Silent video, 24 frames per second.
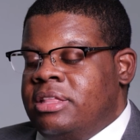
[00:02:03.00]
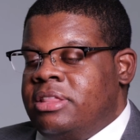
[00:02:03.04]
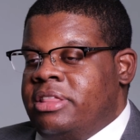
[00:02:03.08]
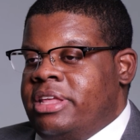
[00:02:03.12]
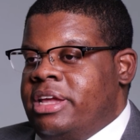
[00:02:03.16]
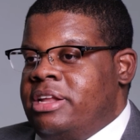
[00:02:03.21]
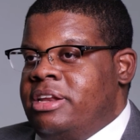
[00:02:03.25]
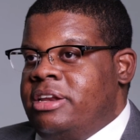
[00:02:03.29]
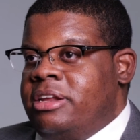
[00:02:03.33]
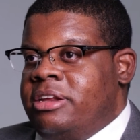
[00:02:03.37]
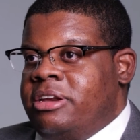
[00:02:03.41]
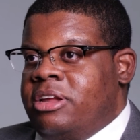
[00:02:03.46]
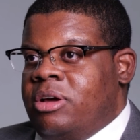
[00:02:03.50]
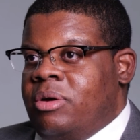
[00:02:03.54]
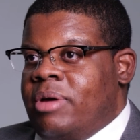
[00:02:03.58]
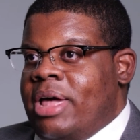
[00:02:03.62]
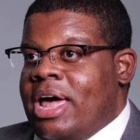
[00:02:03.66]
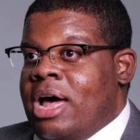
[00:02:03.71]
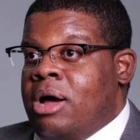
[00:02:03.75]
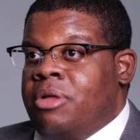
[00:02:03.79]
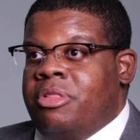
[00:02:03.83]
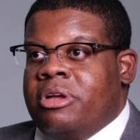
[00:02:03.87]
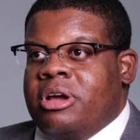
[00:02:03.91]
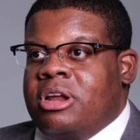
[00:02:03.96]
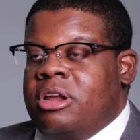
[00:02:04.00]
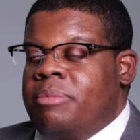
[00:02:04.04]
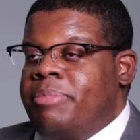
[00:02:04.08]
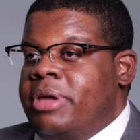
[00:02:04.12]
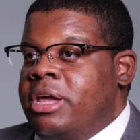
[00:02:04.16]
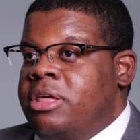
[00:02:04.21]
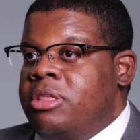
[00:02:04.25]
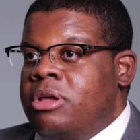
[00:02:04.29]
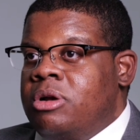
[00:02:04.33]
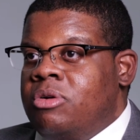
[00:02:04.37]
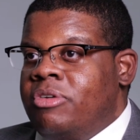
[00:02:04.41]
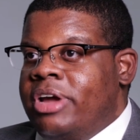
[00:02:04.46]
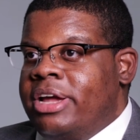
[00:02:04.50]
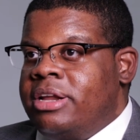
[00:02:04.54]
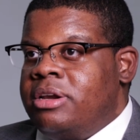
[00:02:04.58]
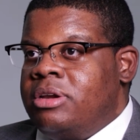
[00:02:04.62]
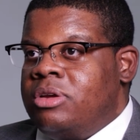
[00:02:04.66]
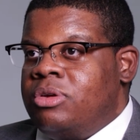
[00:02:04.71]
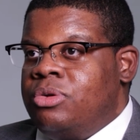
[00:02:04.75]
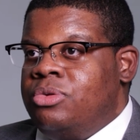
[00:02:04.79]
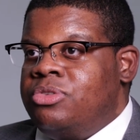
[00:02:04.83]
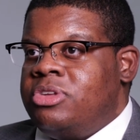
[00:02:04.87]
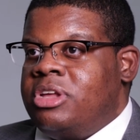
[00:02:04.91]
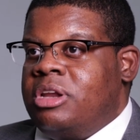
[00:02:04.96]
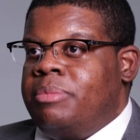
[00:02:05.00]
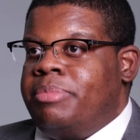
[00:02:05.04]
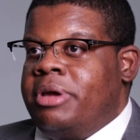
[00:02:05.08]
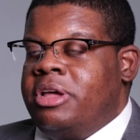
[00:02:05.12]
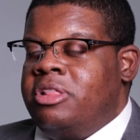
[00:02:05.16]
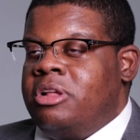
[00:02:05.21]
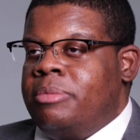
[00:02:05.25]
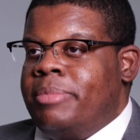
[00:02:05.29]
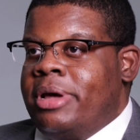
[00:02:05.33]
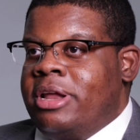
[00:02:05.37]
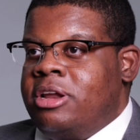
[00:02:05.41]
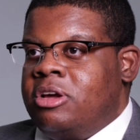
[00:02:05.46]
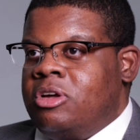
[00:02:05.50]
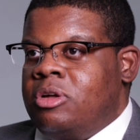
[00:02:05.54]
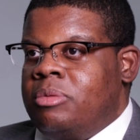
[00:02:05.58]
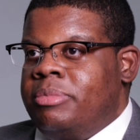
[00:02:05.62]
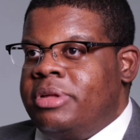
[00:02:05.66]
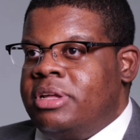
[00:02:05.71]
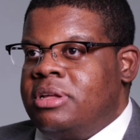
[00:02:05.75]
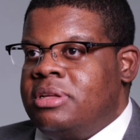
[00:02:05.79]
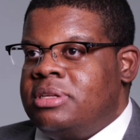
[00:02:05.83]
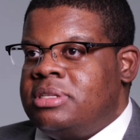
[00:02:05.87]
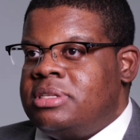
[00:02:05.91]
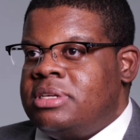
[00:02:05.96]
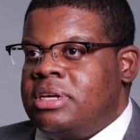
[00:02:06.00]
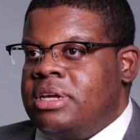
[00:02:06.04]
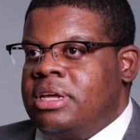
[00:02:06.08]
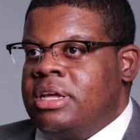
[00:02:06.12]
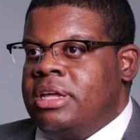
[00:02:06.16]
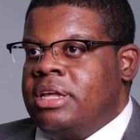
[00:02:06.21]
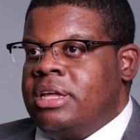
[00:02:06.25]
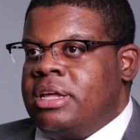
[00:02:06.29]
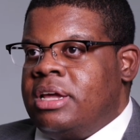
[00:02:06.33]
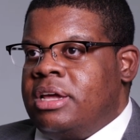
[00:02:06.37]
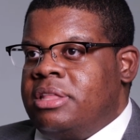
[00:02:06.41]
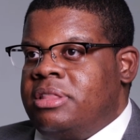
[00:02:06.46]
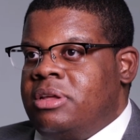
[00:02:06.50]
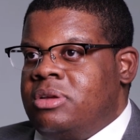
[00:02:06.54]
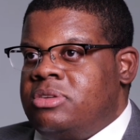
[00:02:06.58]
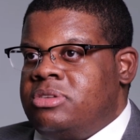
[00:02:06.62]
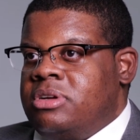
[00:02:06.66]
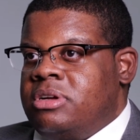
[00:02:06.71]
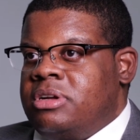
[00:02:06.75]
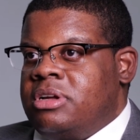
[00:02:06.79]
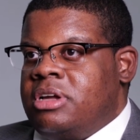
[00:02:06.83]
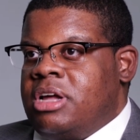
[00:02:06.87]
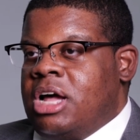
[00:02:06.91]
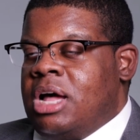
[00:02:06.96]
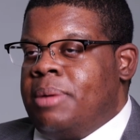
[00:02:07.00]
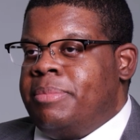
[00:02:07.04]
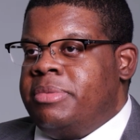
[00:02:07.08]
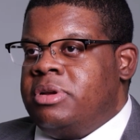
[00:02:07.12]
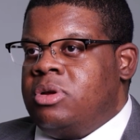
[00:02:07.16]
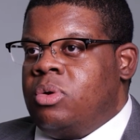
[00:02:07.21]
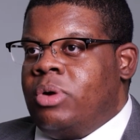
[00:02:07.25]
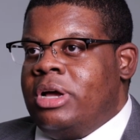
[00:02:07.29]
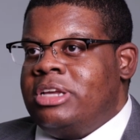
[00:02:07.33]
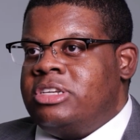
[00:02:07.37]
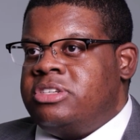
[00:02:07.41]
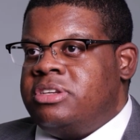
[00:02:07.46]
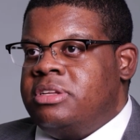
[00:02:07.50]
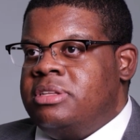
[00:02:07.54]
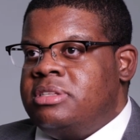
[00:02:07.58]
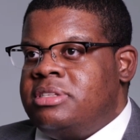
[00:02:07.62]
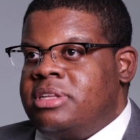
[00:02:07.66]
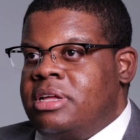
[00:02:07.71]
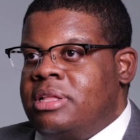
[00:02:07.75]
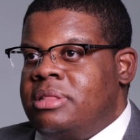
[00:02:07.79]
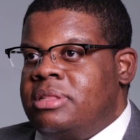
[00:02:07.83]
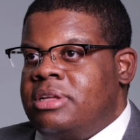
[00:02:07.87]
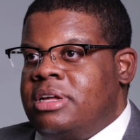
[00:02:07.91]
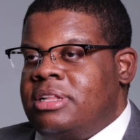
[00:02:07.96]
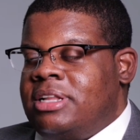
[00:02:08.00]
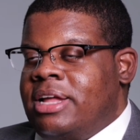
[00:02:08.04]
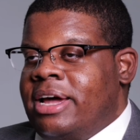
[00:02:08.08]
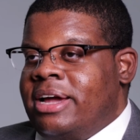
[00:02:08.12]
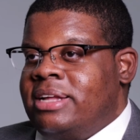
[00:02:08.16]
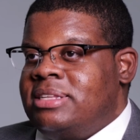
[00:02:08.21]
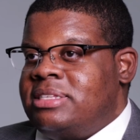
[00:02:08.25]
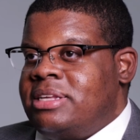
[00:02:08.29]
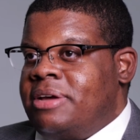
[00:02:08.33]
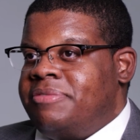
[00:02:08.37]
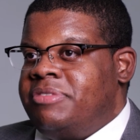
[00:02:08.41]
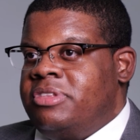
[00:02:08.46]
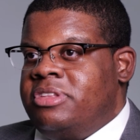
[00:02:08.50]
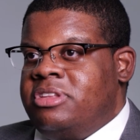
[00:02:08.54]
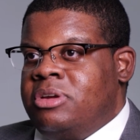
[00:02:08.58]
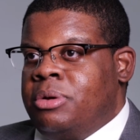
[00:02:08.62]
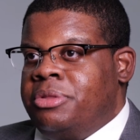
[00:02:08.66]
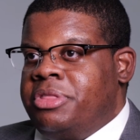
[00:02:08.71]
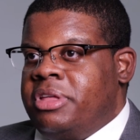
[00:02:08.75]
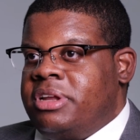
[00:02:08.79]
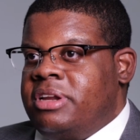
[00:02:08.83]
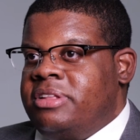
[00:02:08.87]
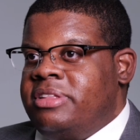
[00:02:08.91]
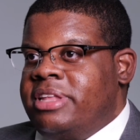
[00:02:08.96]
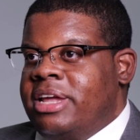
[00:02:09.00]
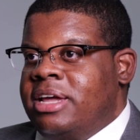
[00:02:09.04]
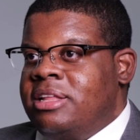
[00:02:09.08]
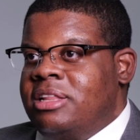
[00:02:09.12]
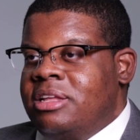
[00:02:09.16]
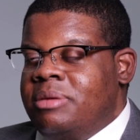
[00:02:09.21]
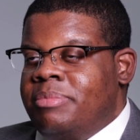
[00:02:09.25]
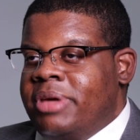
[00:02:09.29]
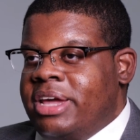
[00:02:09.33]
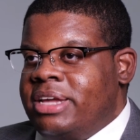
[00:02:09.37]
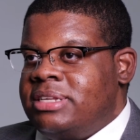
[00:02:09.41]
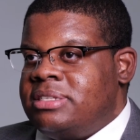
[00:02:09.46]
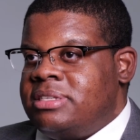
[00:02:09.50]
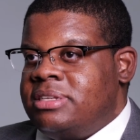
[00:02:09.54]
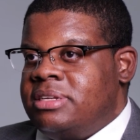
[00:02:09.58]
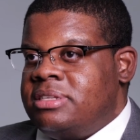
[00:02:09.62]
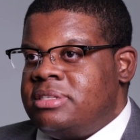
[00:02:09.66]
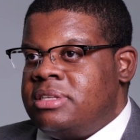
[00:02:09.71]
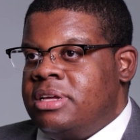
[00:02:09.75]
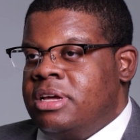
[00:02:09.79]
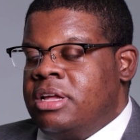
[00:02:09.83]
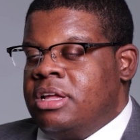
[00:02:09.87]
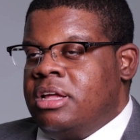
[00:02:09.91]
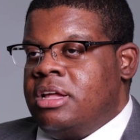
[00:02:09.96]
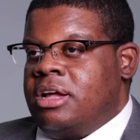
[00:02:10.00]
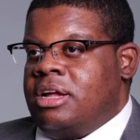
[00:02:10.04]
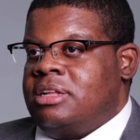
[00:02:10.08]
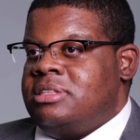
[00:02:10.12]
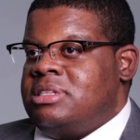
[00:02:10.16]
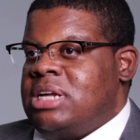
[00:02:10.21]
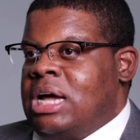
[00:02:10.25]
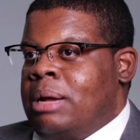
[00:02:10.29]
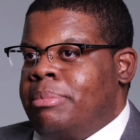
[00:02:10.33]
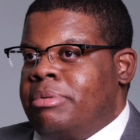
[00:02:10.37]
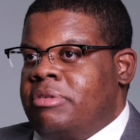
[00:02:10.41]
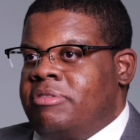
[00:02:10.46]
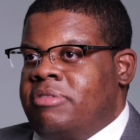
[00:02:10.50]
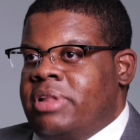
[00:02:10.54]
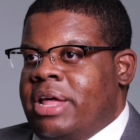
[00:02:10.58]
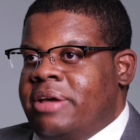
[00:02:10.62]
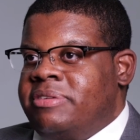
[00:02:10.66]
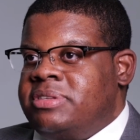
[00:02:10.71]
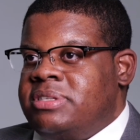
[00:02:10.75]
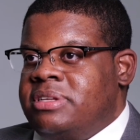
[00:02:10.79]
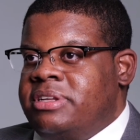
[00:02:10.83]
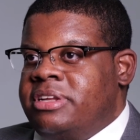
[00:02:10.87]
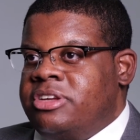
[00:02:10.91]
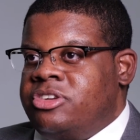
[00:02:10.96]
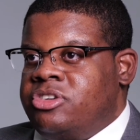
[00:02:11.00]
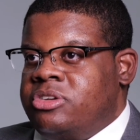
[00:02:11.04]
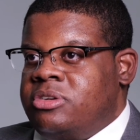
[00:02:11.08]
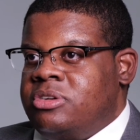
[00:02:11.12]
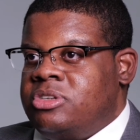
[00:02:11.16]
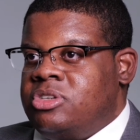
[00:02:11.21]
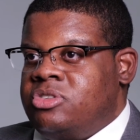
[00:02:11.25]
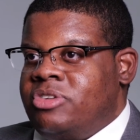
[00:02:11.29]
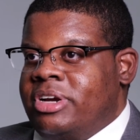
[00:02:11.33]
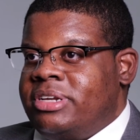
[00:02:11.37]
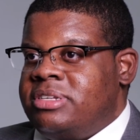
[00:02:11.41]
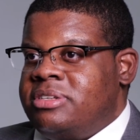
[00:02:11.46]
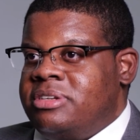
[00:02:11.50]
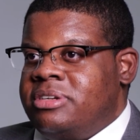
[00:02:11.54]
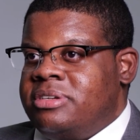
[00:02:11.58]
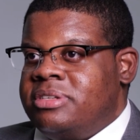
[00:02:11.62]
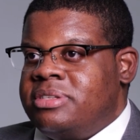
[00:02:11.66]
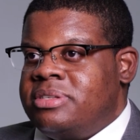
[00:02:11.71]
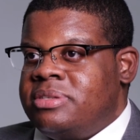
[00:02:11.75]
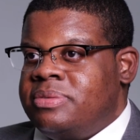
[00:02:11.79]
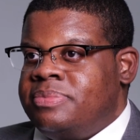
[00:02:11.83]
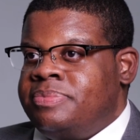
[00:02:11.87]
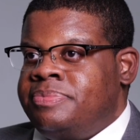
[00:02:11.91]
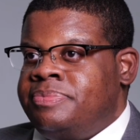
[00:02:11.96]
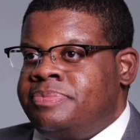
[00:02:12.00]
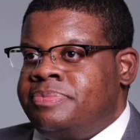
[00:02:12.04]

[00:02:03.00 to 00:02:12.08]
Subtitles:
They need to know how they're going to pay their rent. Who's going to pay their medical bills? And those are common questions that clients have to deal with on a daily basis on top of life's additional stressors.